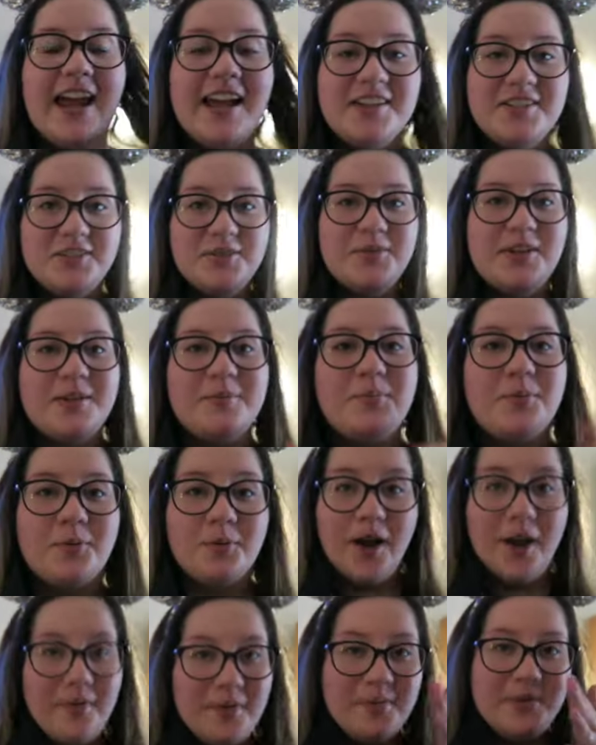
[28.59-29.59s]
as you can
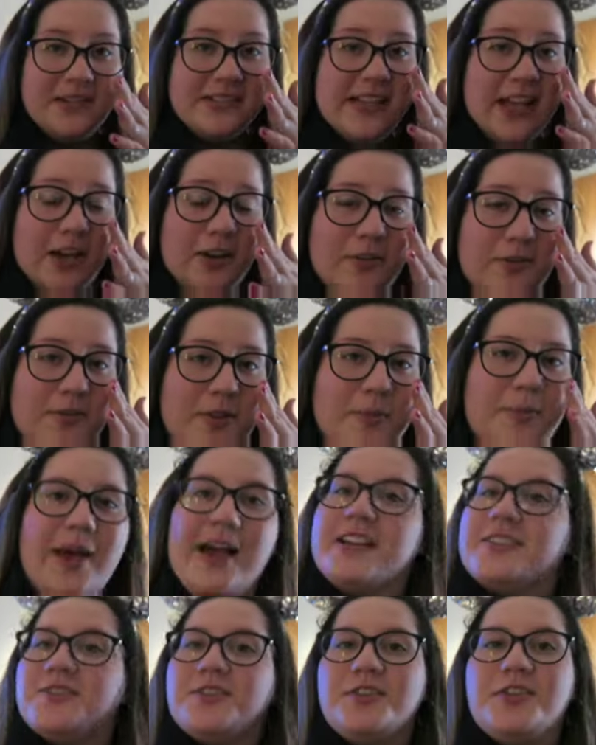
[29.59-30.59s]
probably tell from the
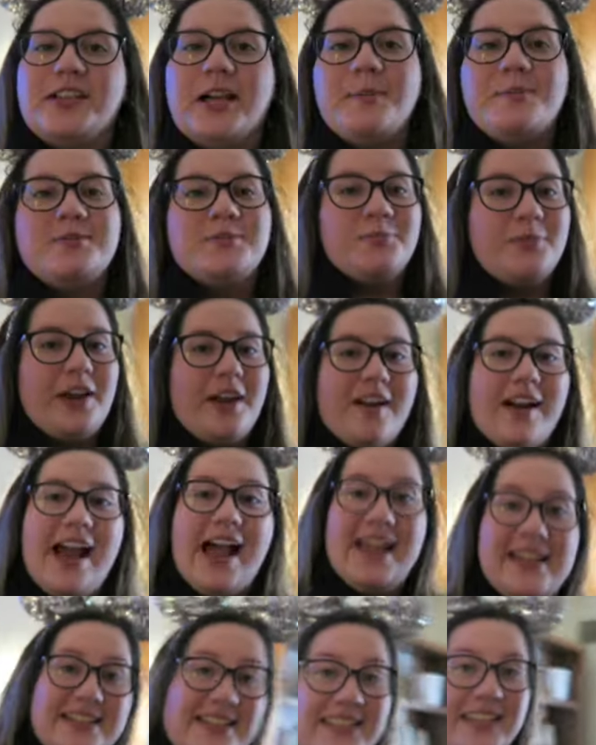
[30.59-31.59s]
past few clips, we are
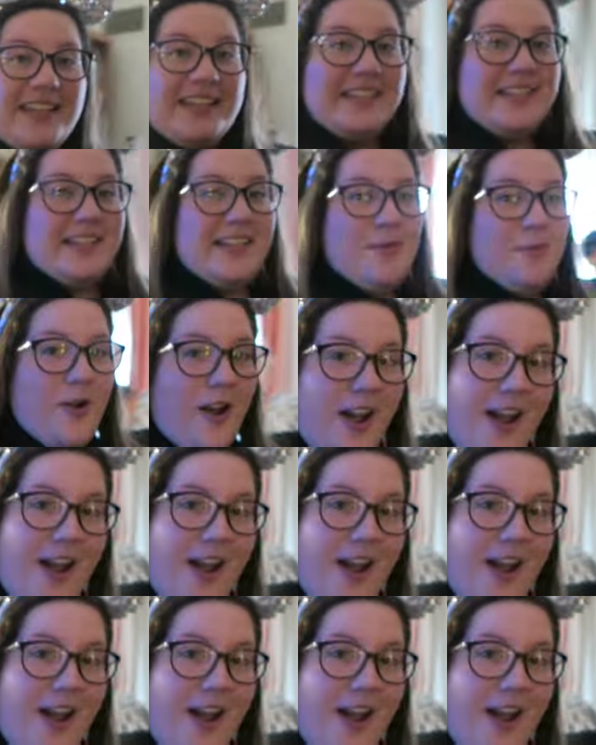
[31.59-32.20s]
at Disney World.